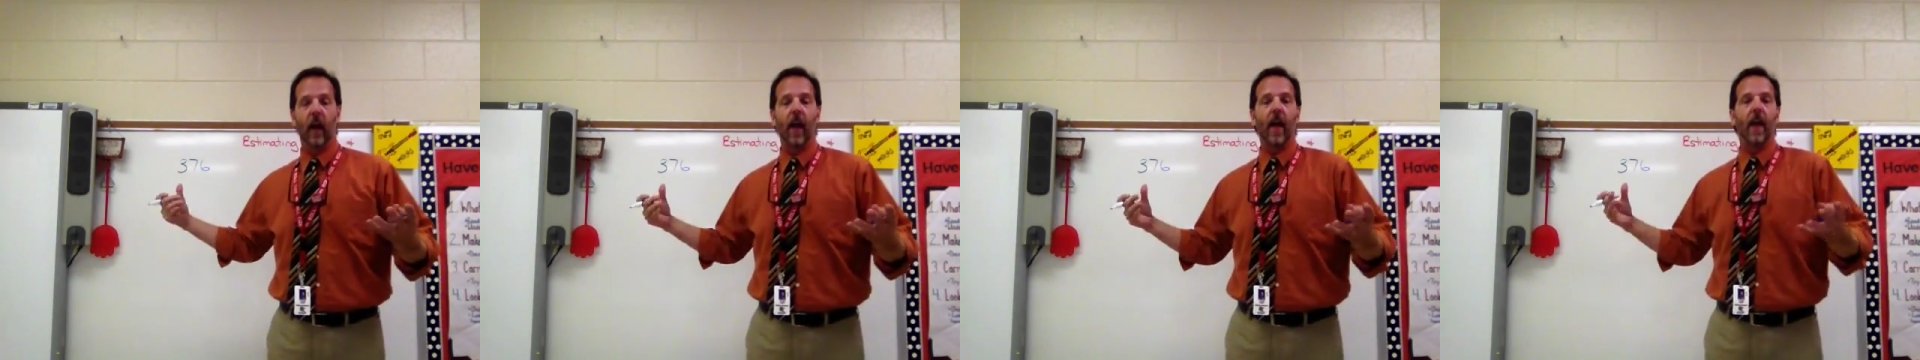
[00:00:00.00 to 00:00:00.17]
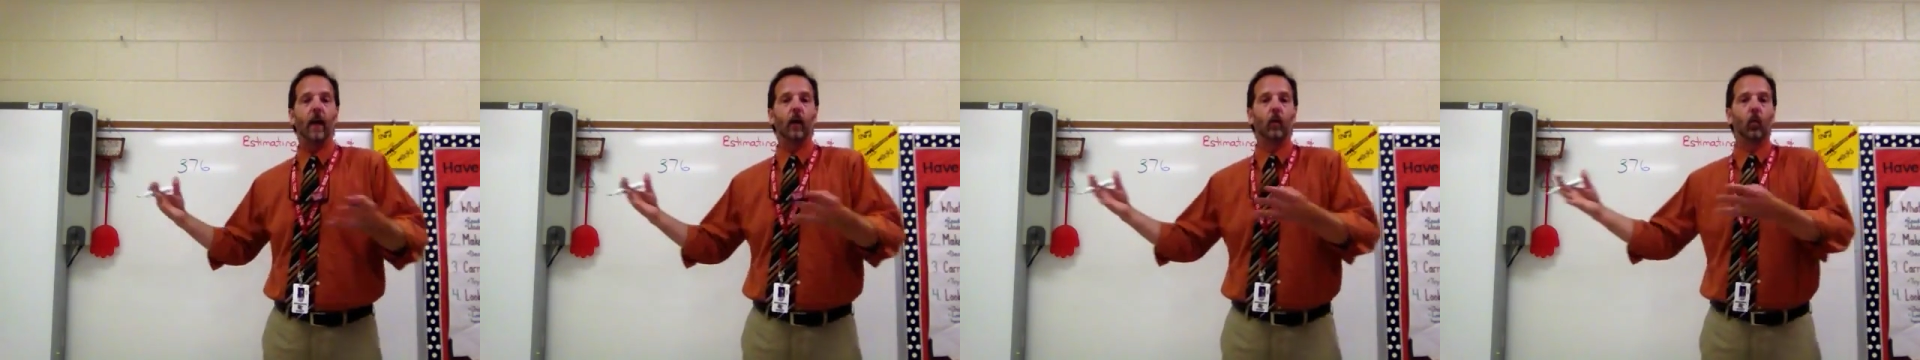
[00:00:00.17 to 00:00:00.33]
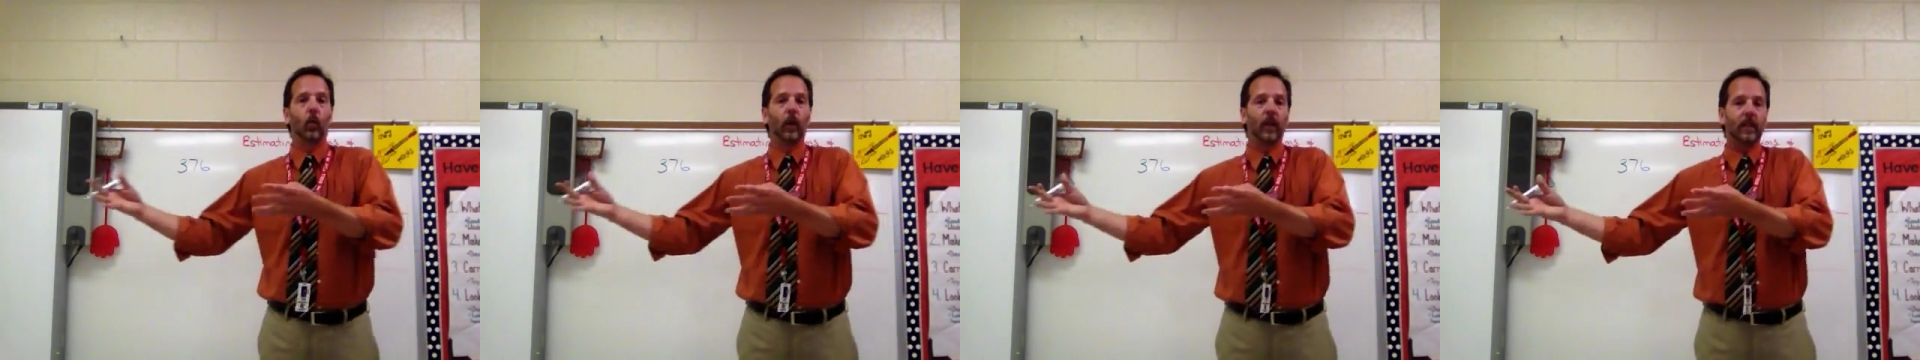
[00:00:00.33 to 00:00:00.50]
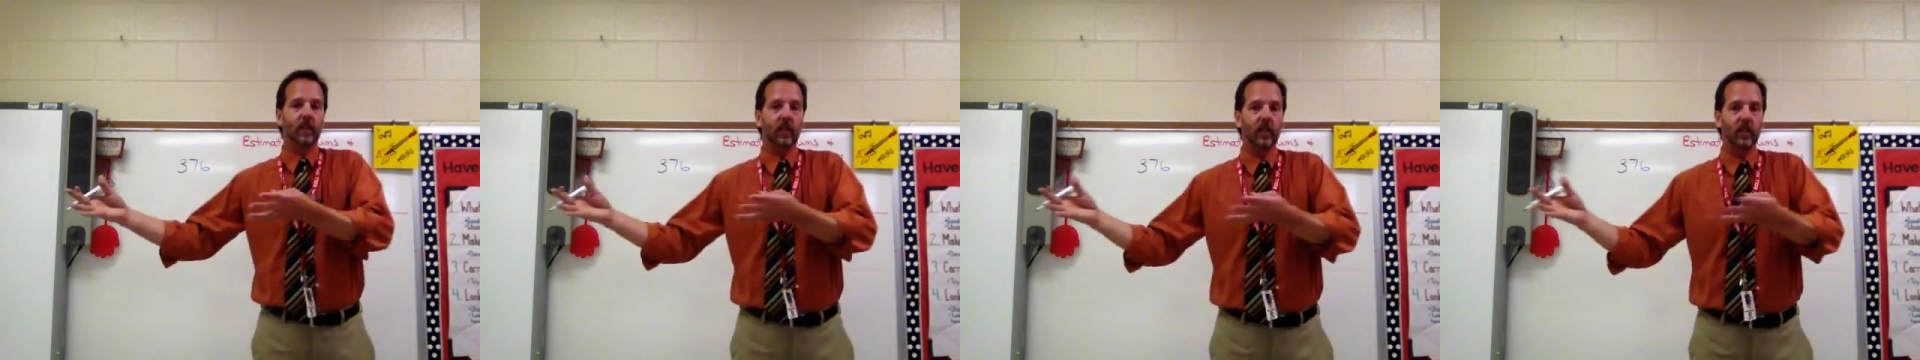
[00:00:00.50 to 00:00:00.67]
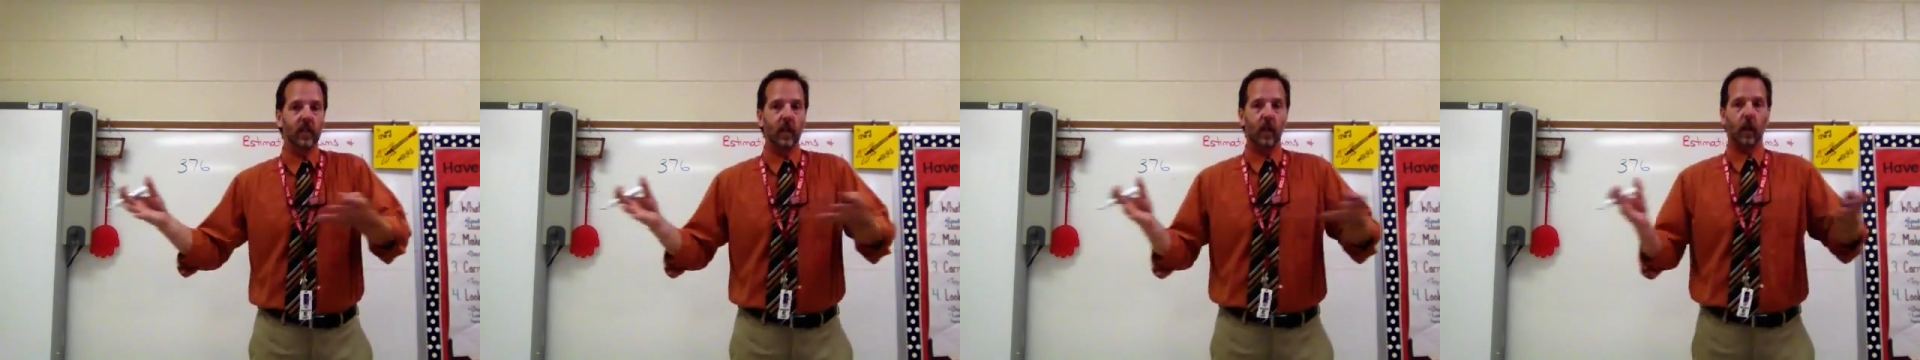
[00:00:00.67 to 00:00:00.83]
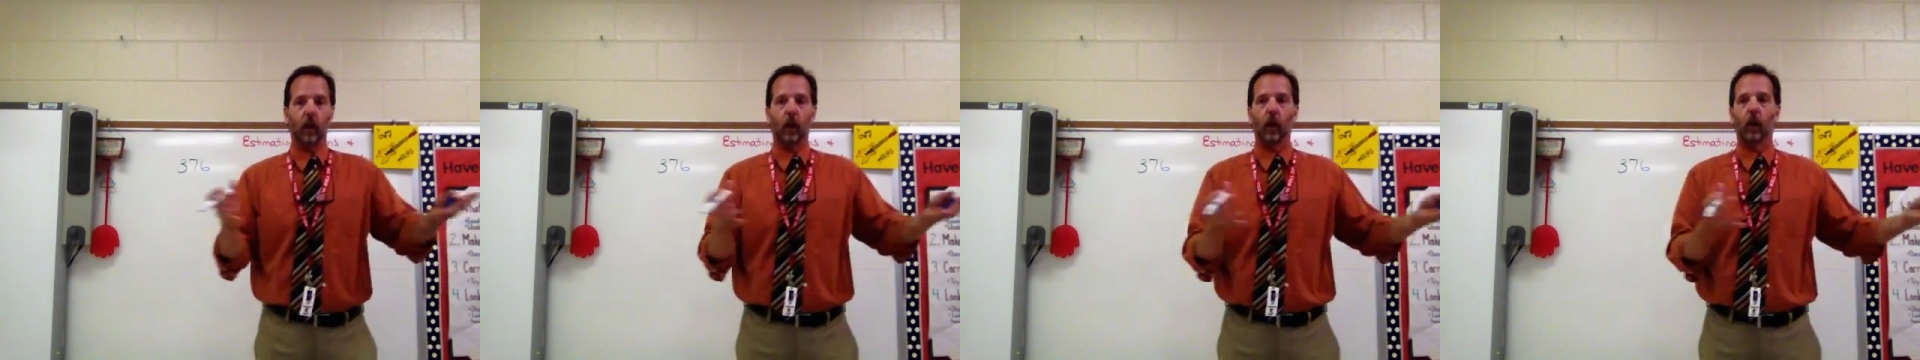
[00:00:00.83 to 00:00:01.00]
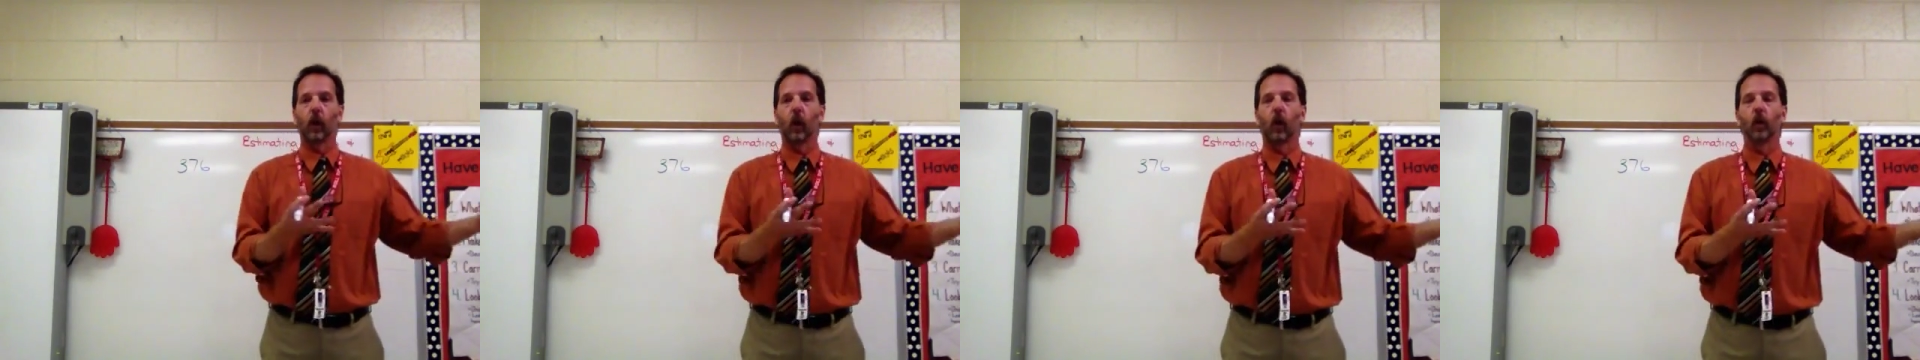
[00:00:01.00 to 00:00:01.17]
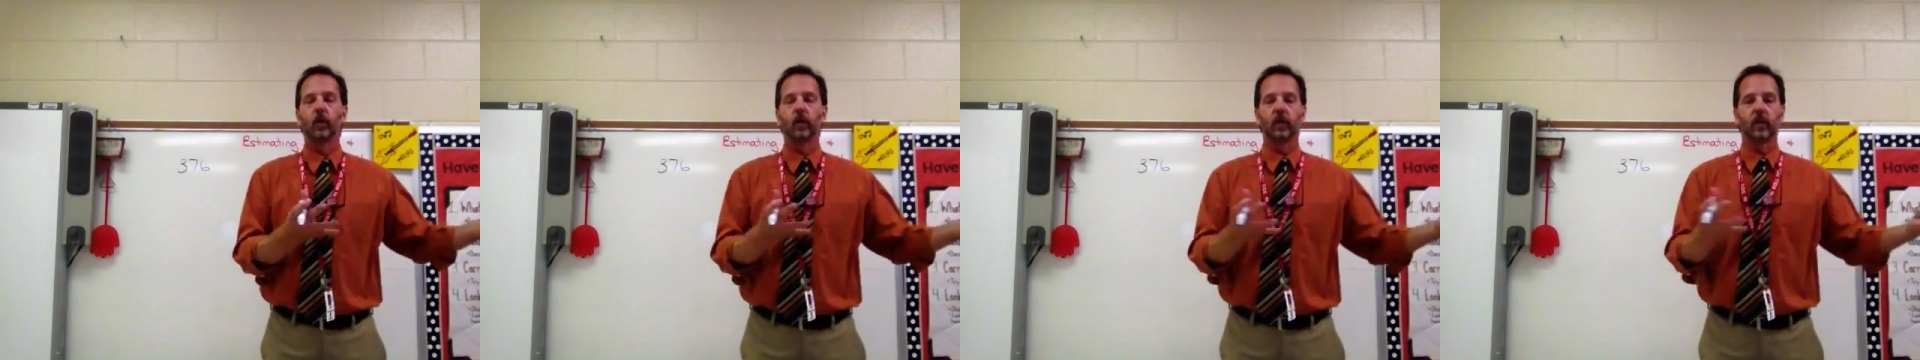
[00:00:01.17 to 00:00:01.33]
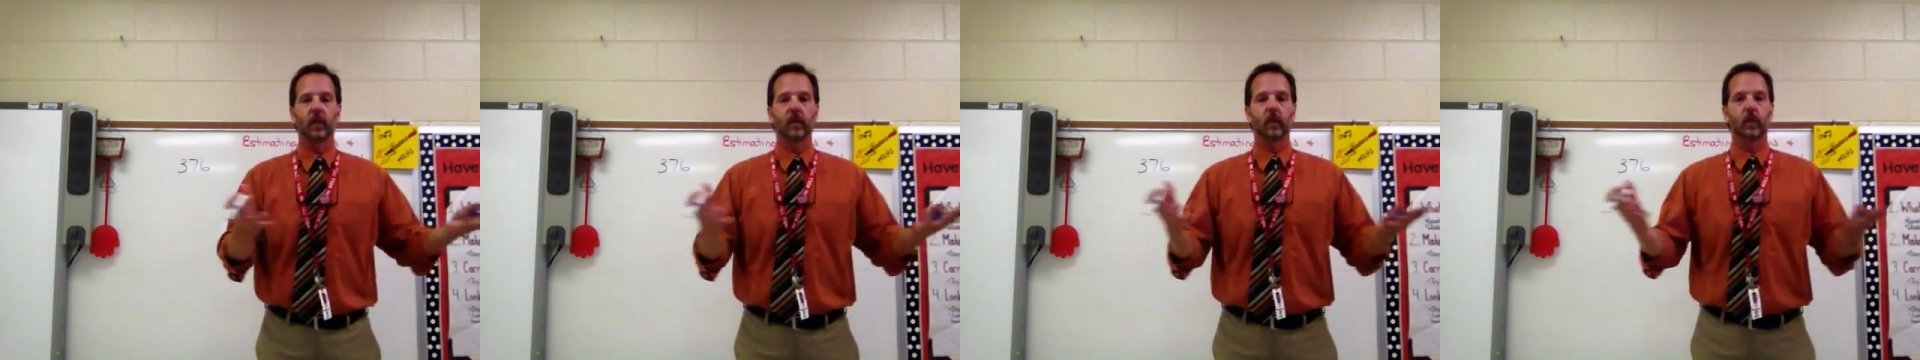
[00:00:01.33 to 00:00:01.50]
and which is it
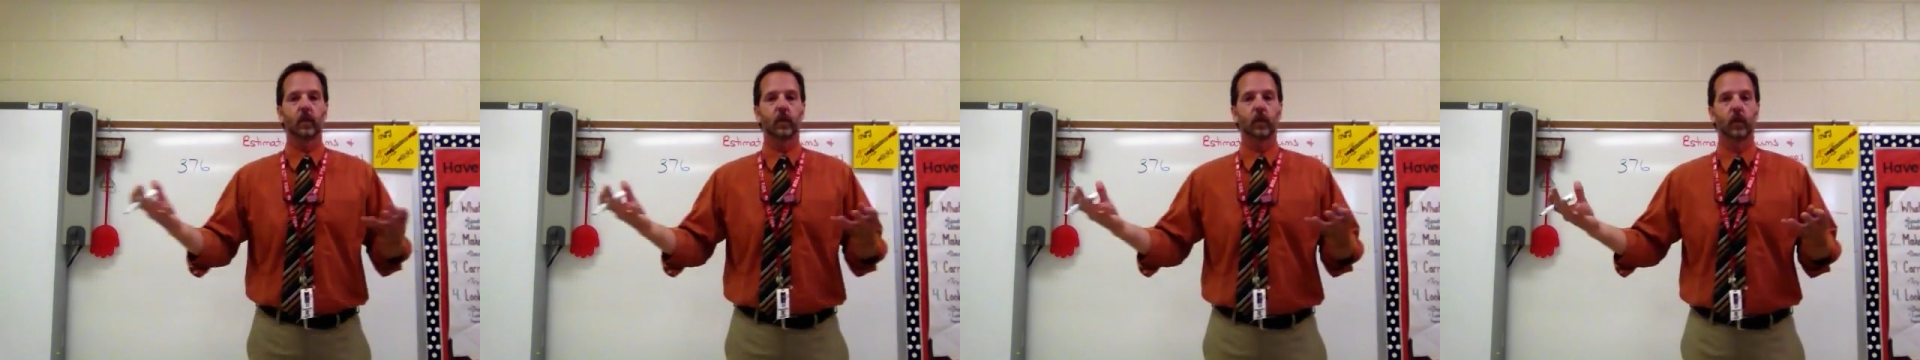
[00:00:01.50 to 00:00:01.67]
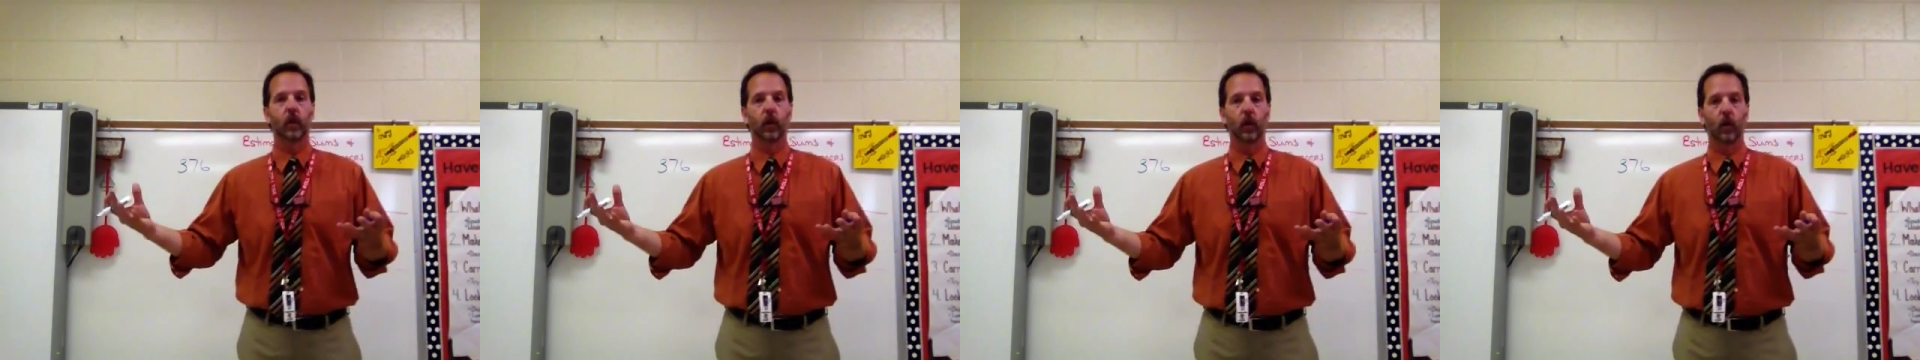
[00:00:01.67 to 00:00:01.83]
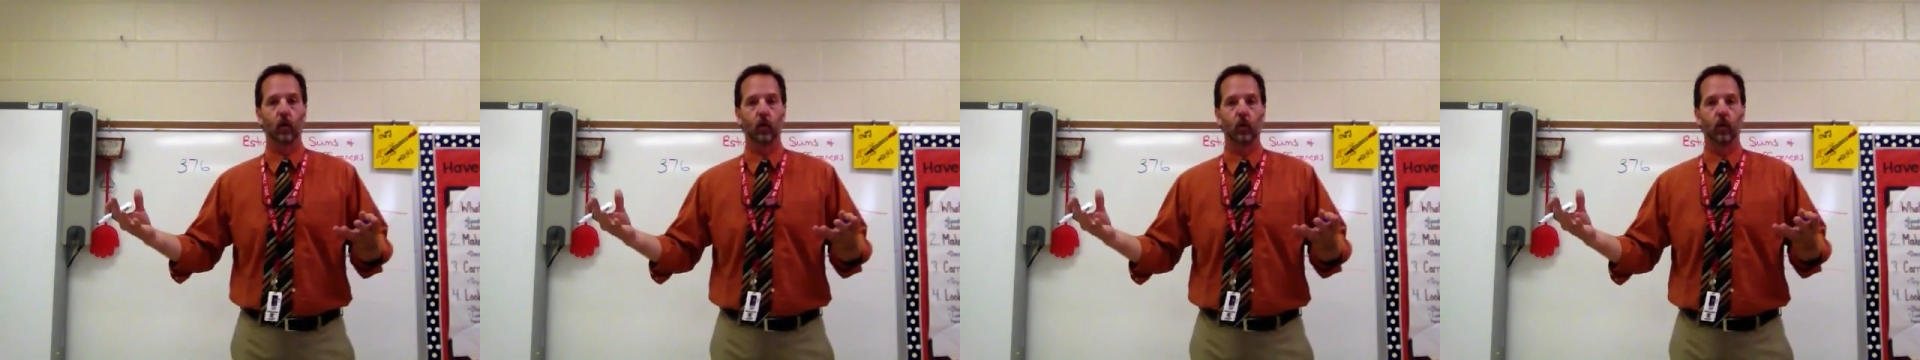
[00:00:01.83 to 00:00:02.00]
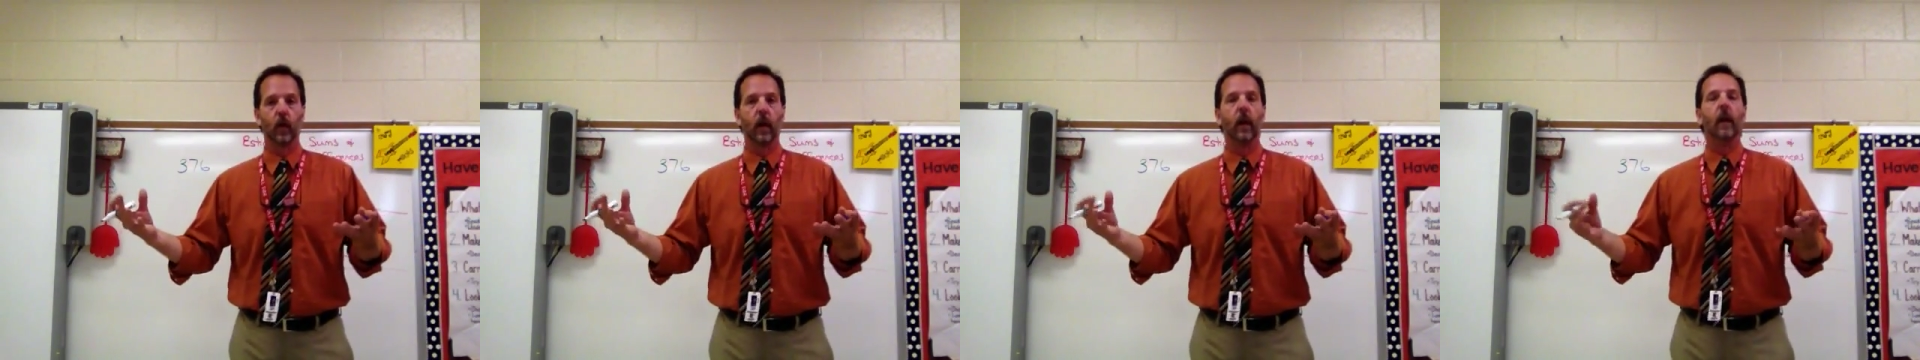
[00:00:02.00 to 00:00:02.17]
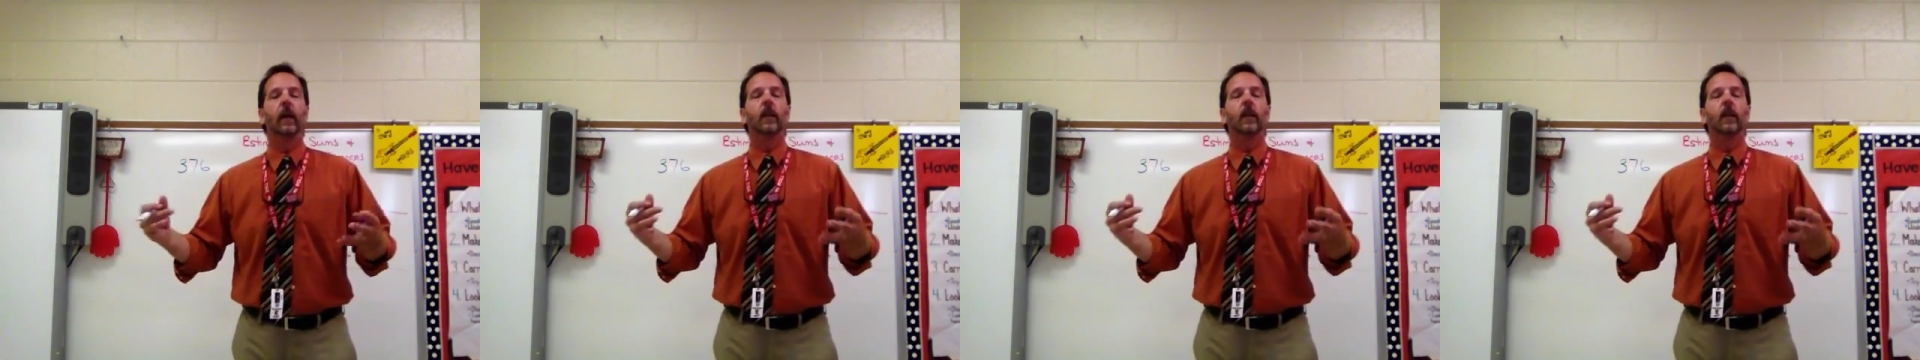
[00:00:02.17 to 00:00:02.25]
closest to.